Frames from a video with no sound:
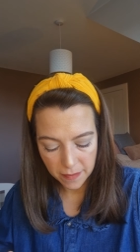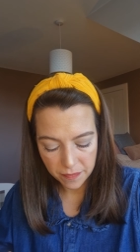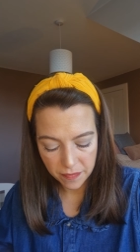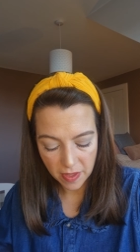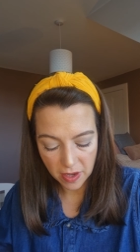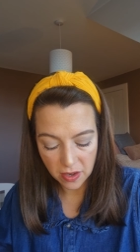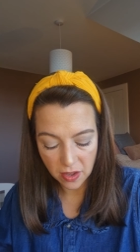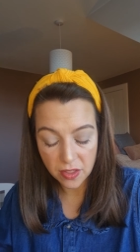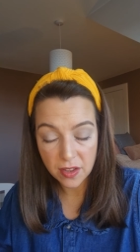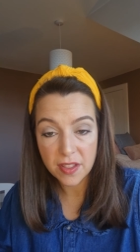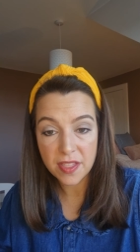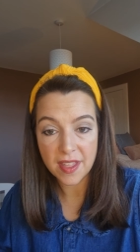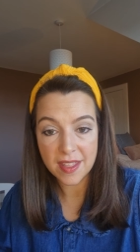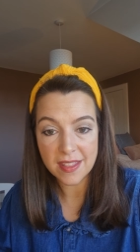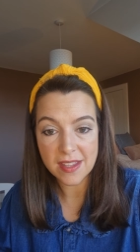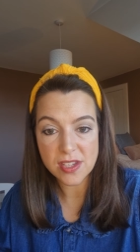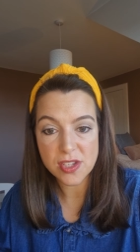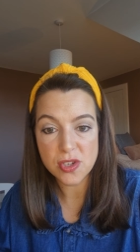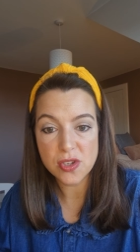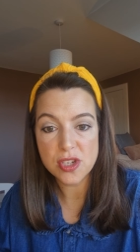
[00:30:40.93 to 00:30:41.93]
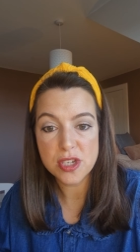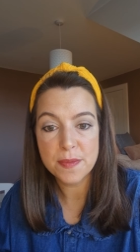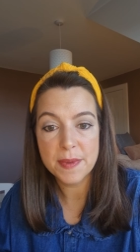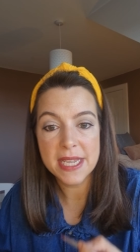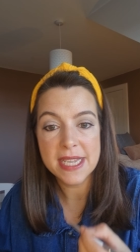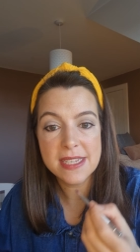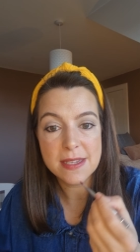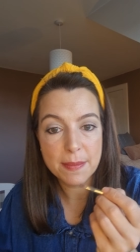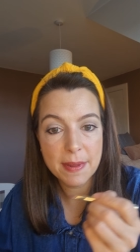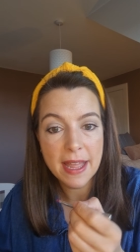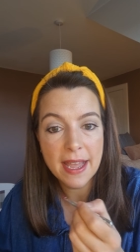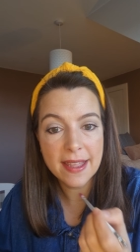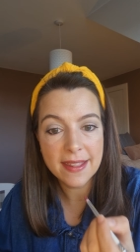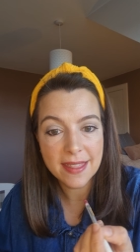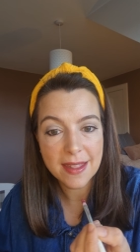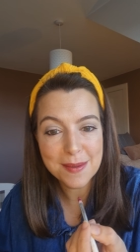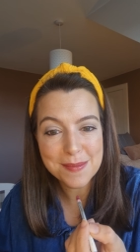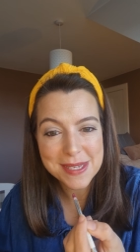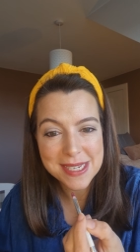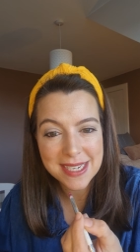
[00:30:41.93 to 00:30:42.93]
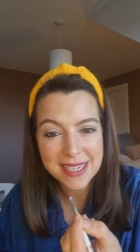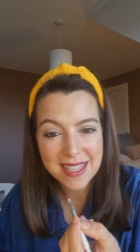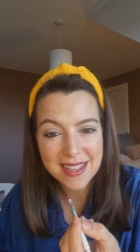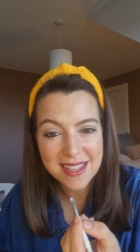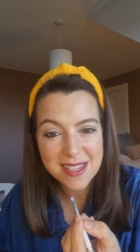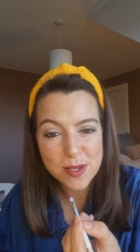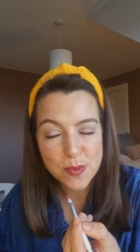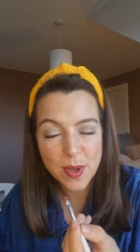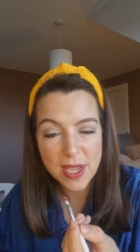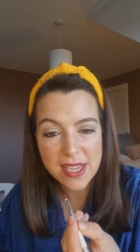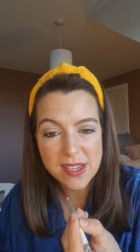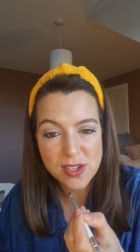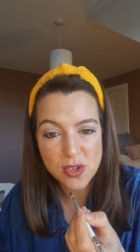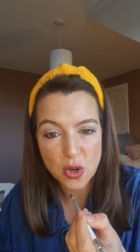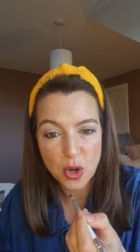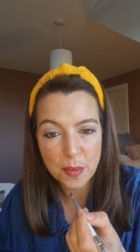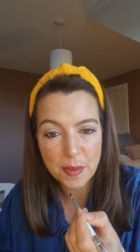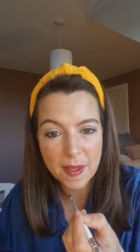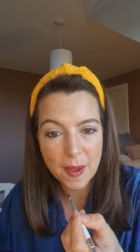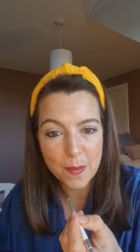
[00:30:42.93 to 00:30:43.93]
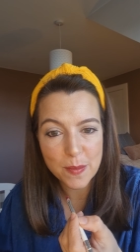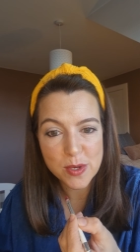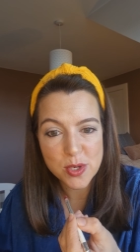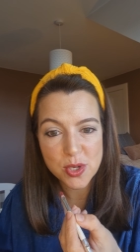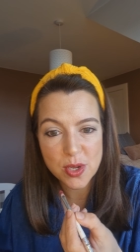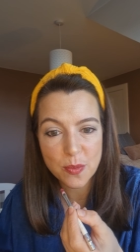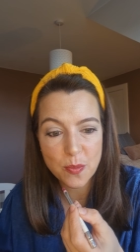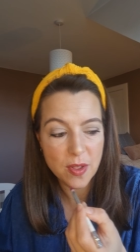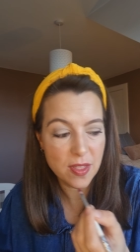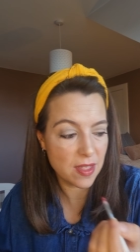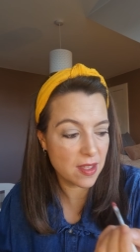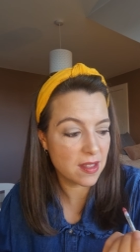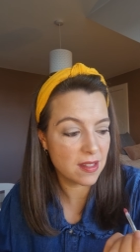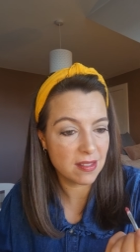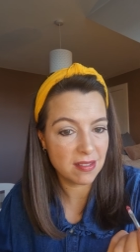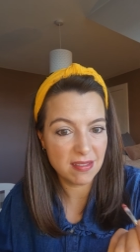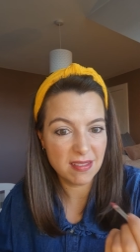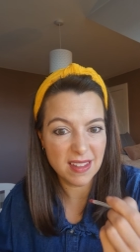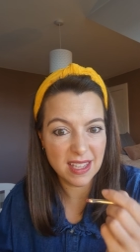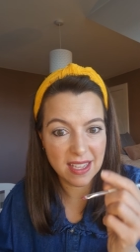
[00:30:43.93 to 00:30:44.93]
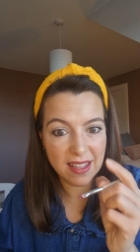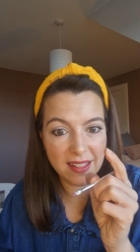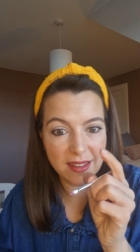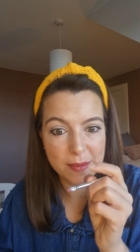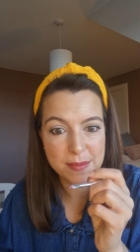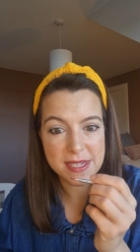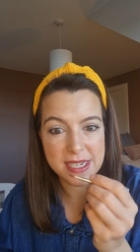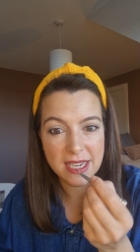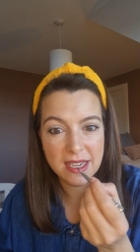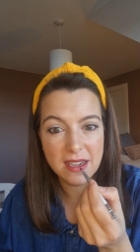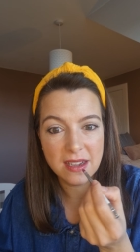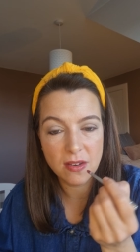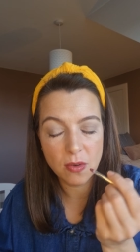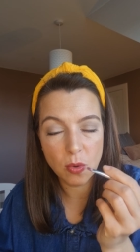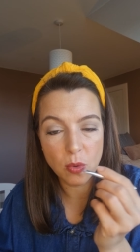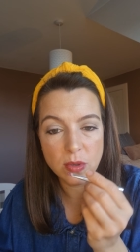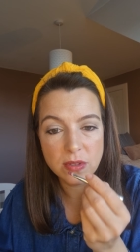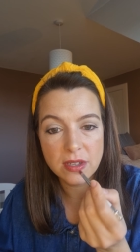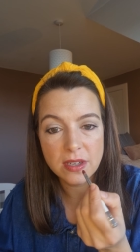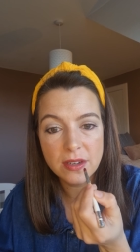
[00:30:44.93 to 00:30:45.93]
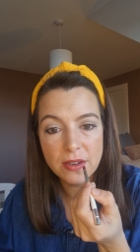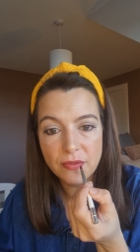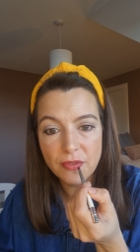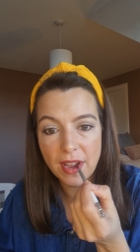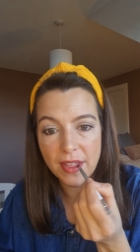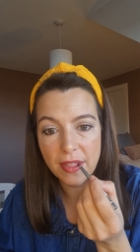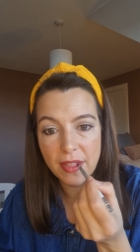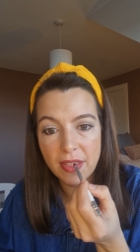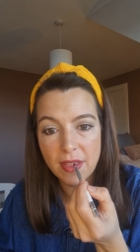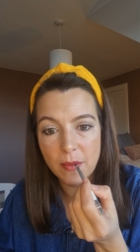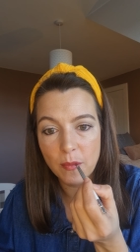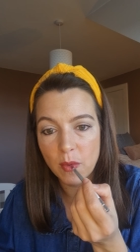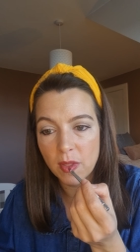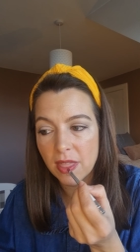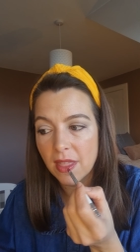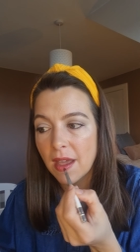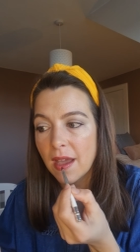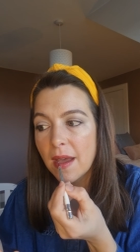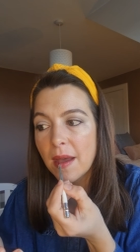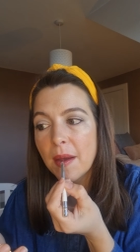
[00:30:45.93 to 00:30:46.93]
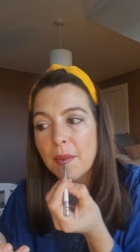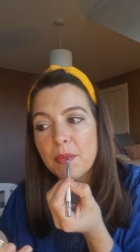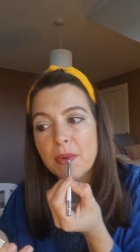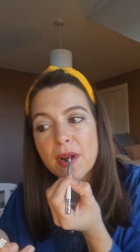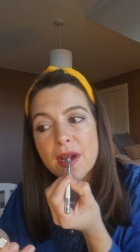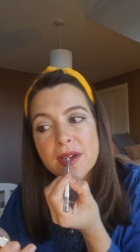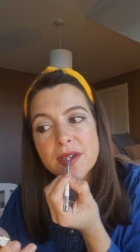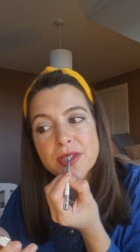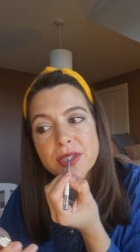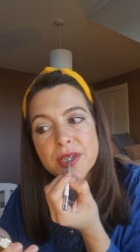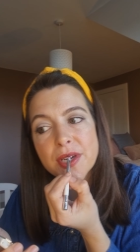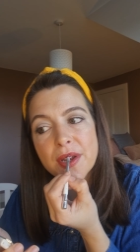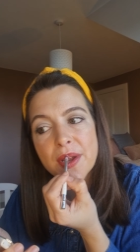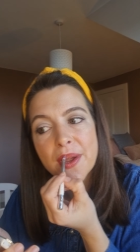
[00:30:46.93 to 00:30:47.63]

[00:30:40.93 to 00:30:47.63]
Another thing that's new to me is applying lipstick in this way, because normally I would do it with a lipstick holder rather than with a brush.